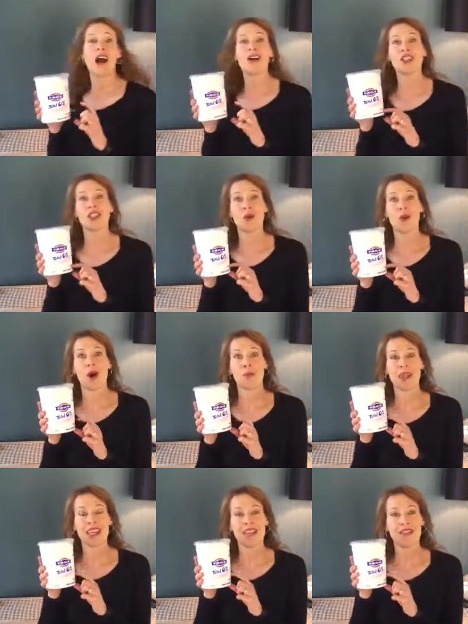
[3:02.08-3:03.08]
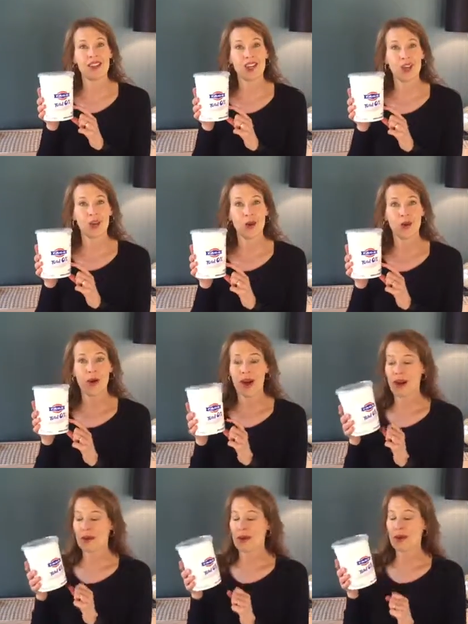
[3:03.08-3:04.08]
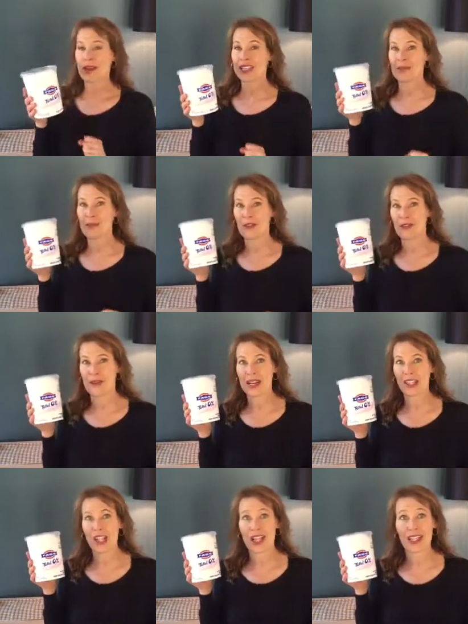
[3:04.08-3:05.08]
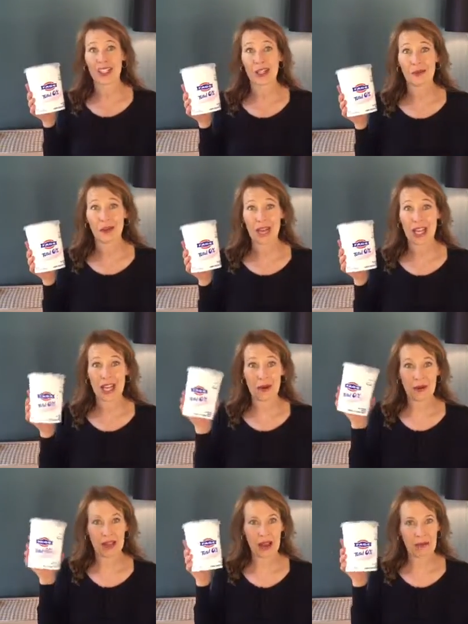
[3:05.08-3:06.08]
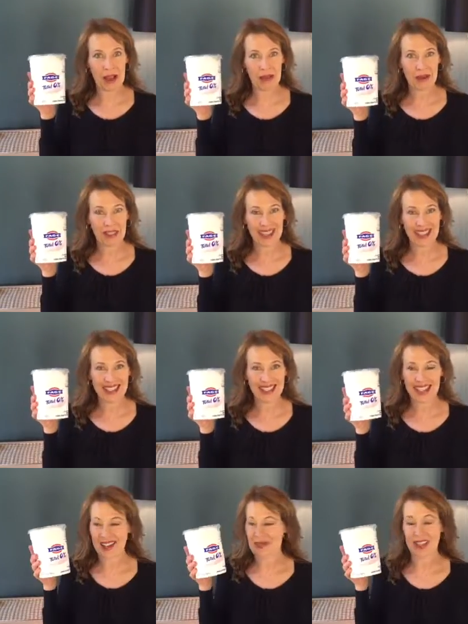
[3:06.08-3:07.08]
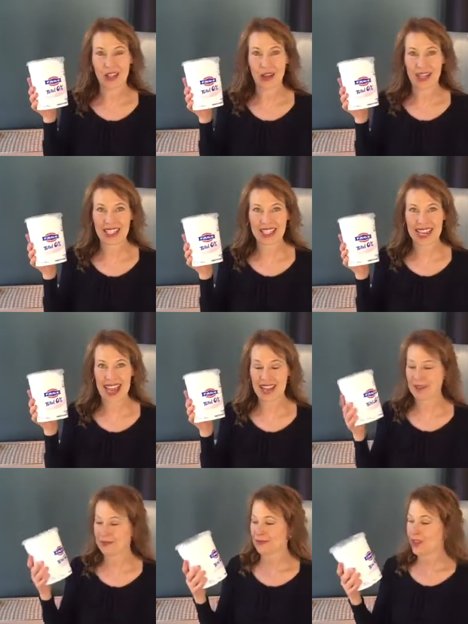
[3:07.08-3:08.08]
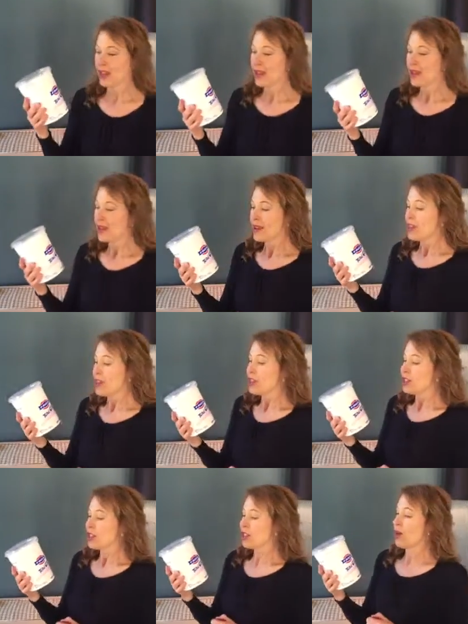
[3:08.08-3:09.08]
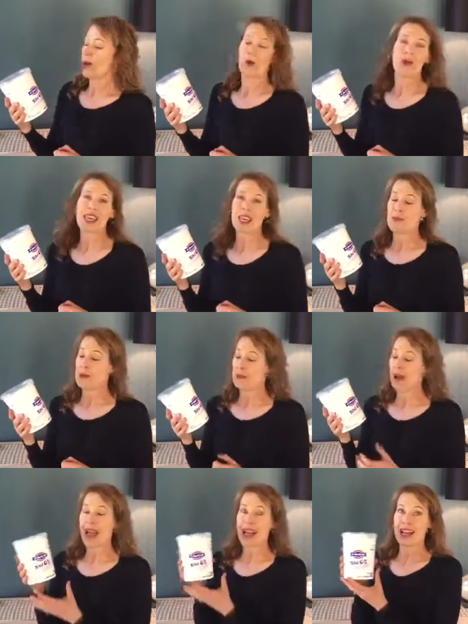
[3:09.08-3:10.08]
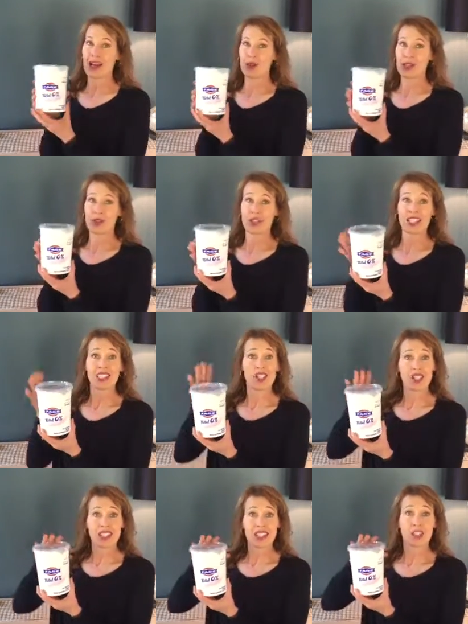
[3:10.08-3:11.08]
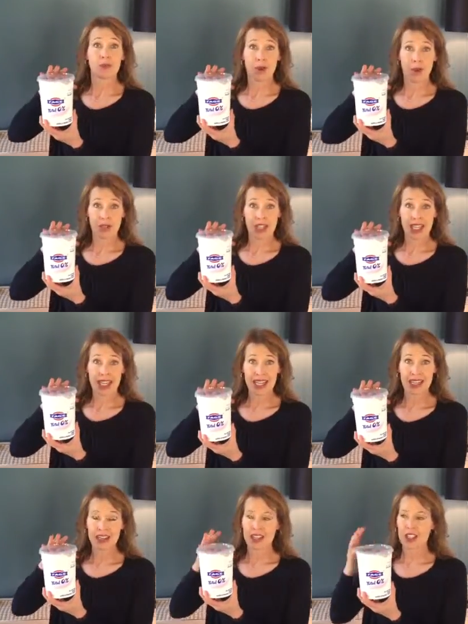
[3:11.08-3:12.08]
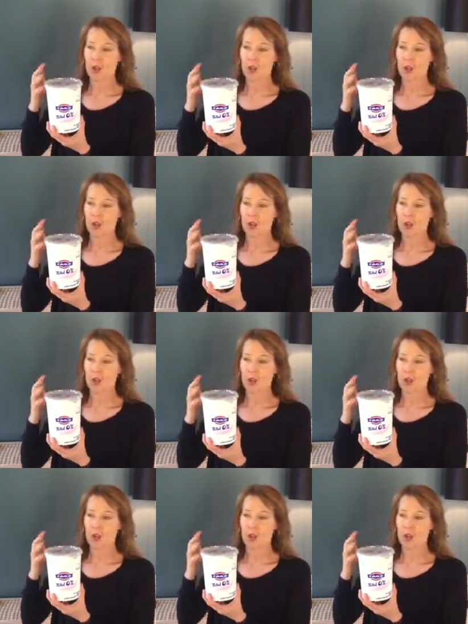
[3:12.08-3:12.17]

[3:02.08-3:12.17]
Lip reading: Also, I'll be giving you a recipe for my chocolate chip cookie dough that I make with this. That's a great snack. So keep in mind, I would use this just as protein.